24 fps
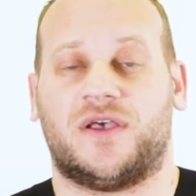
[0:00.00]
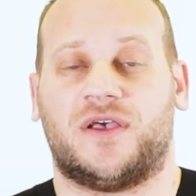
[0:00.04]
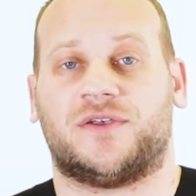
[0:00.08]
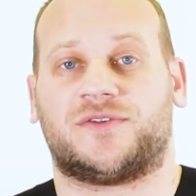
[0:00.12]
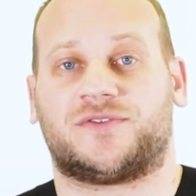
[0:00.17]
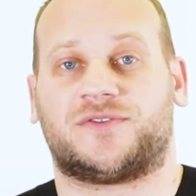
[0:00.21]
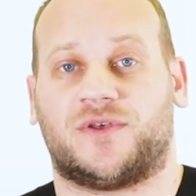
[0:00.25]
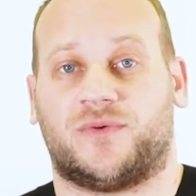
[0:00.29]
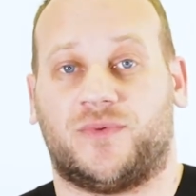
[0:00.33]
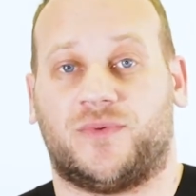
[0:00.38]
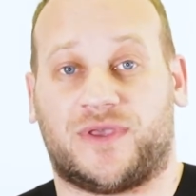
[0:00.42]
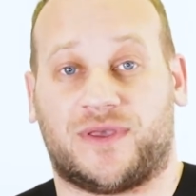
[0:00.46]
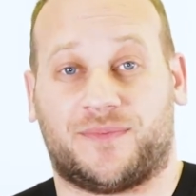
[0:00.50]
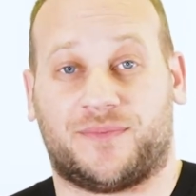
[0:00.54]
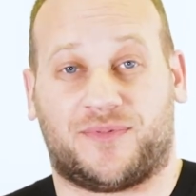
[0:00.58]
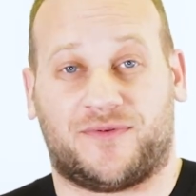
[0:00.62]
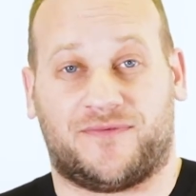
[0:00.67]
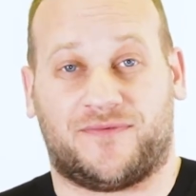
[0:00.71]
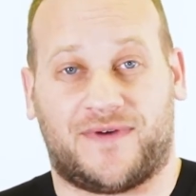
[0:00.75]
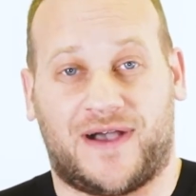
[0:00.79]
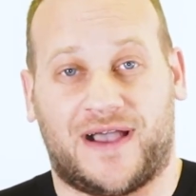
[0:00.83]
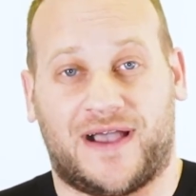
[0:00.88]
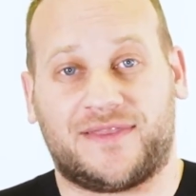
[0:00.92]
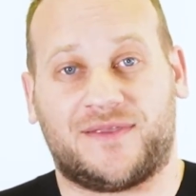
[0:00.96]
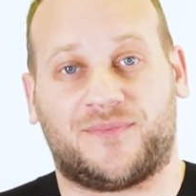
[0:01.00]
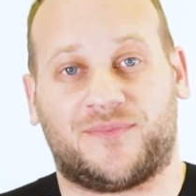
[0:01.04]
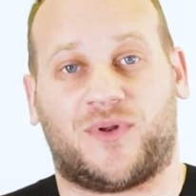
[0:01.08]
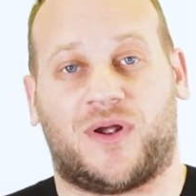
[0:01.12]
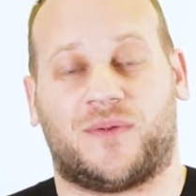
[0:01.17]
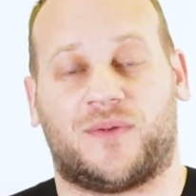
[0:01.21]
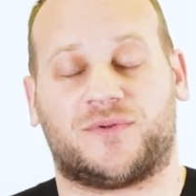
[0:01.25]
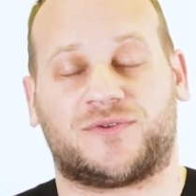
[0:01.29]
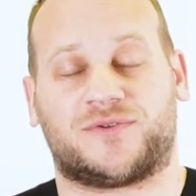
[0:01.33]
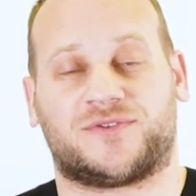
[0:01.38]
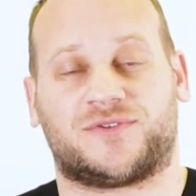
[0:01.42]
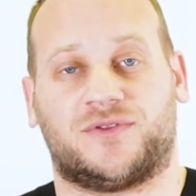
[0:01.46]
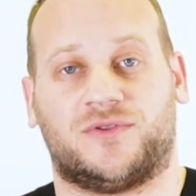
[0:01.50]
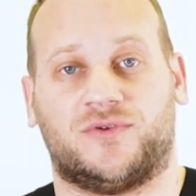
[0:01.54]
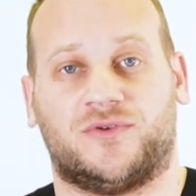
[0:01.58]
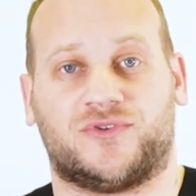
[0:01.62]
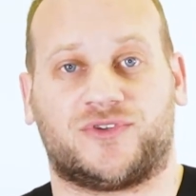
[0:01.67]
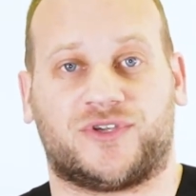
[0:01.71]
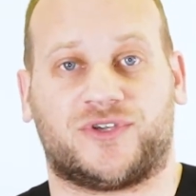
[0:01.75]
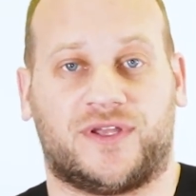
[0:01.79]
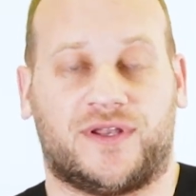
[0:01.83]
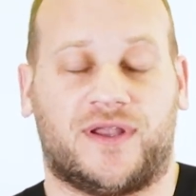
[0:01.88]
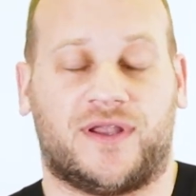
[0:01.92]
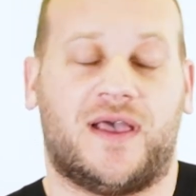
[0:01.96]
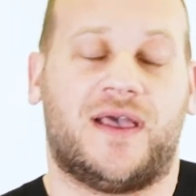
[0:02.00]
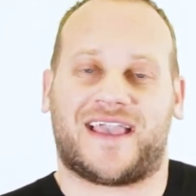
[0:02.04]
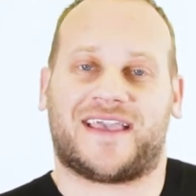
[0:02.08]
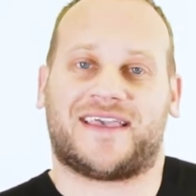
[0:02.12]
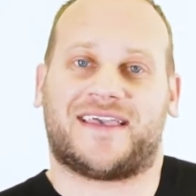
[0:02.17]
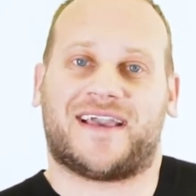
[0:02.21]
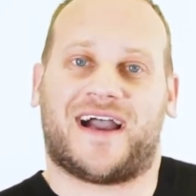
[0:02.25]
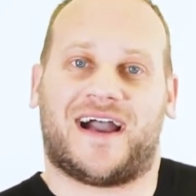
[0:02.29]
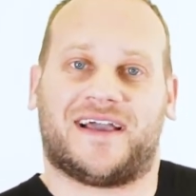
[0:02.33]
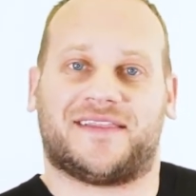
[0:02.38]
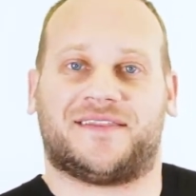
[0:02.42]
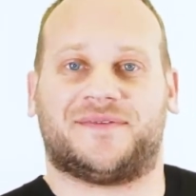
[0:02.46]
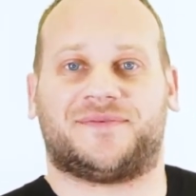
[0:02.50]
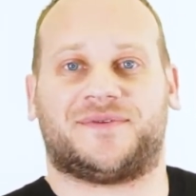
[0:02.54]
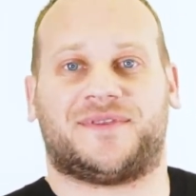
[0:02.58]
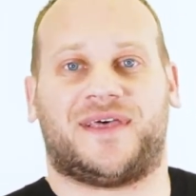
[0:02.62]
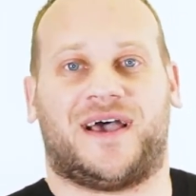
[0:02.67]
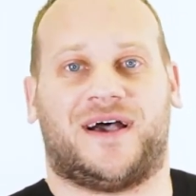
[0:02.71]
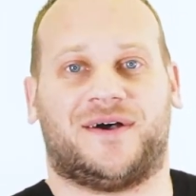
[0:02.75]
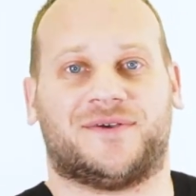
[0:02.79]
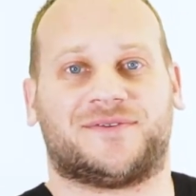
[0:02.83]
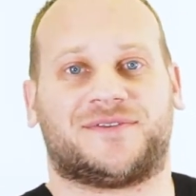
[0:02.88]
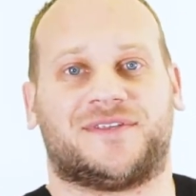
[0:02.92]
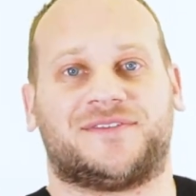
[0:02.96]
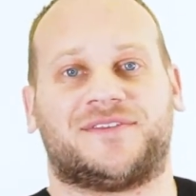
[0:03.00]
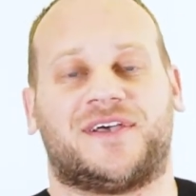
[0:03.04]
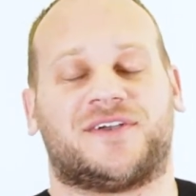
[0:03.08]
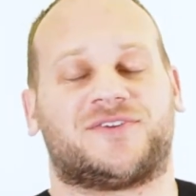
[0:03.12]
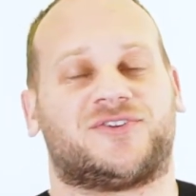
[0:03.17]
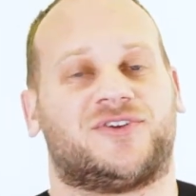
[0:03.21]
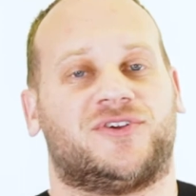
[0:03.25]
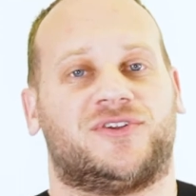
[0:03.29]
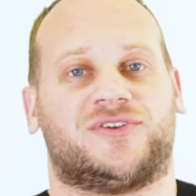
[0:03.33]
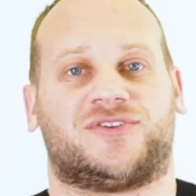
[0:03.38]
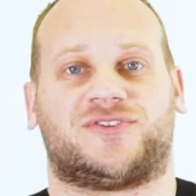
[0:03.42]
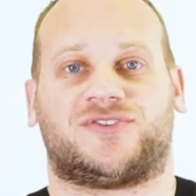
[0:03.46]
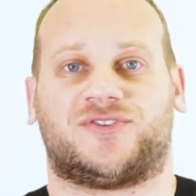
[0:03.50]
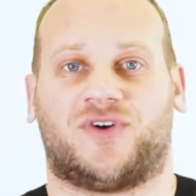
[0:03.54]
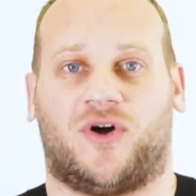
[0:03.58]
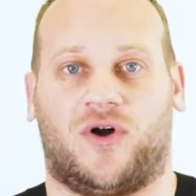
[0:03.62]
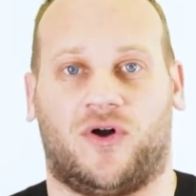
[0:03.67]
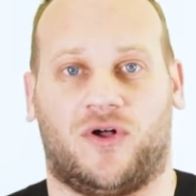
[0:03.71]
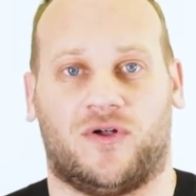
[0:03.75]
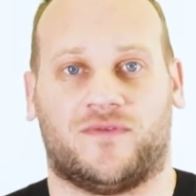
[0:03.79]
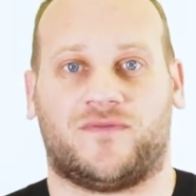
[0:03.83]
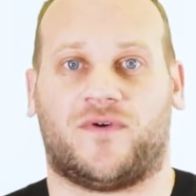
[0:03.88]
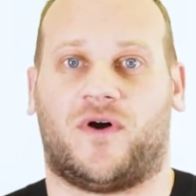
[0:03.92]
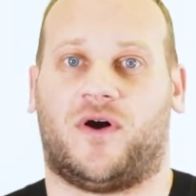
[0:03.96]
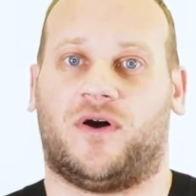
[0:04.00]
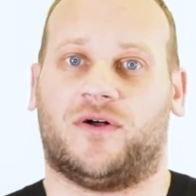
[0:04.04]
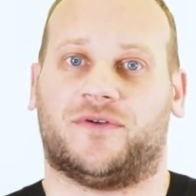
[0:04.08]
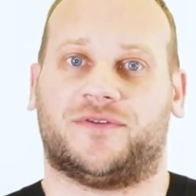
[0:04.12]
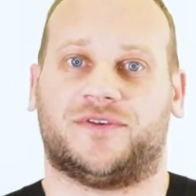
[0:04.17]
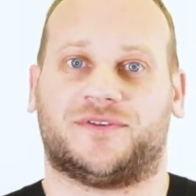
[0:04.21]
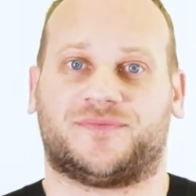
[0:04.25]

so that we can provide the proper solution and guide them to the house that's actually gonna solve all these